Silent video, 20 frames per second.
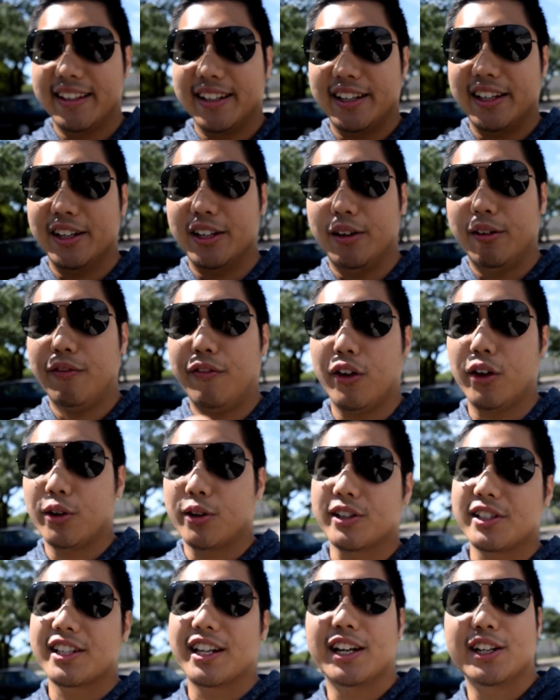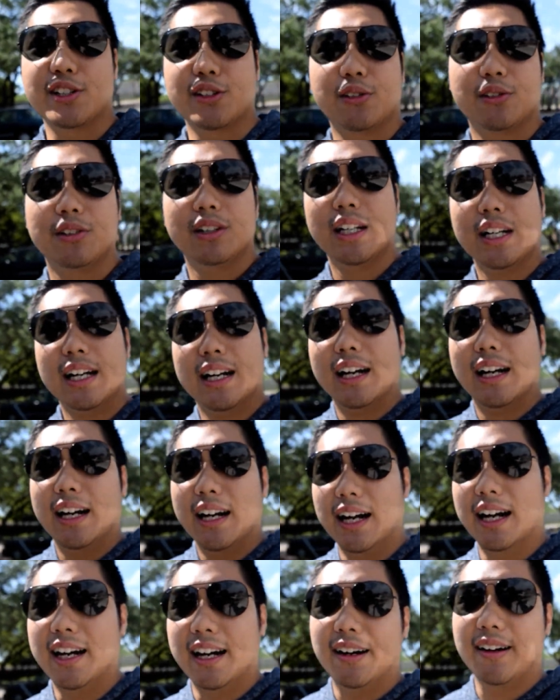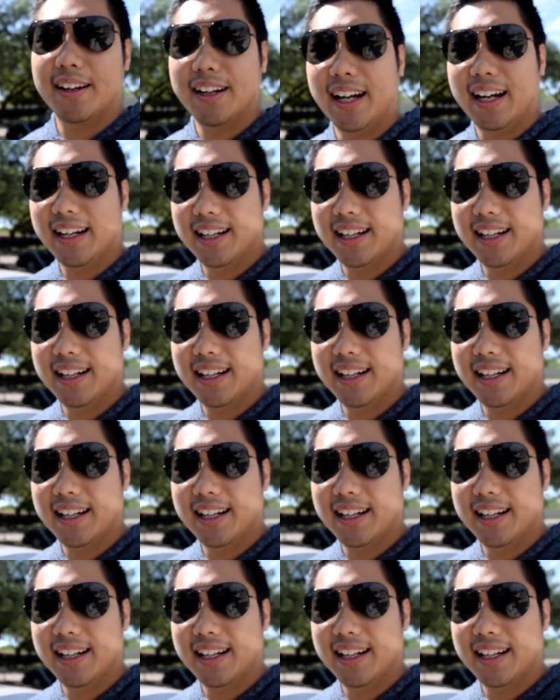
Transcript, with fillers: to, you know, follow her schedule. Uh, yeah,